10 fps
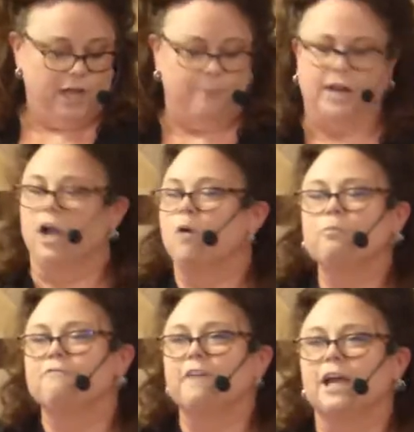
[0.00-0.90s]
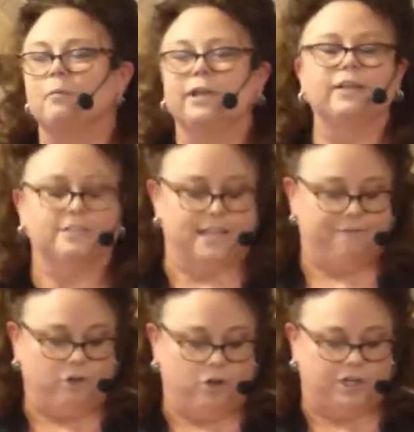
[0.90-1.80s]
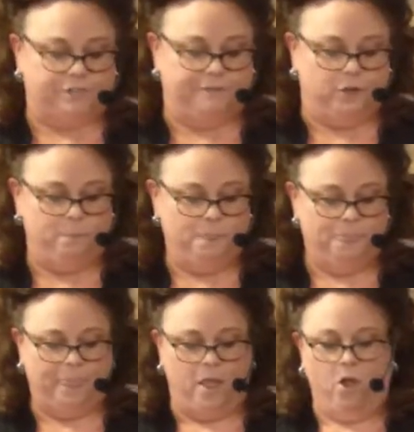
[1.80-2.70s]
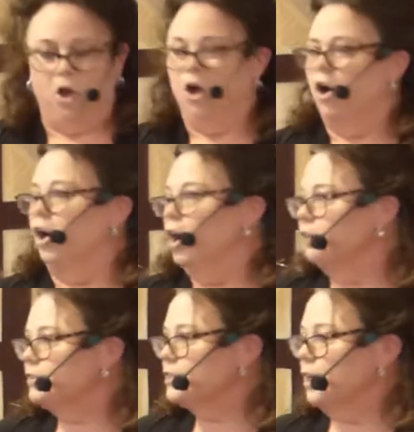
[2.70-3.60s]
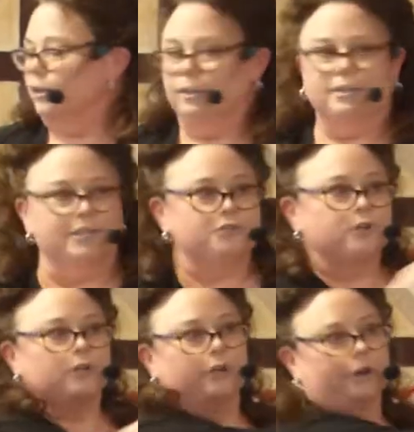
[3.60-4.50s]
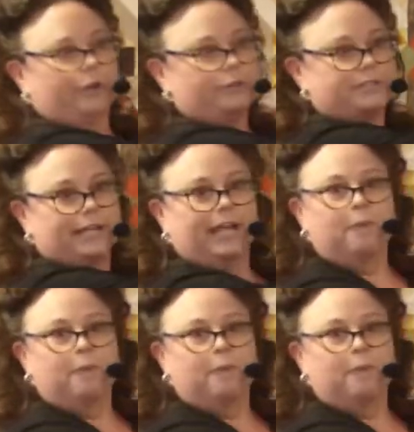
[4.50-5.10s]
I'm going to help the family and save Clarksville. All of a sudden, the district clerk, who's sitting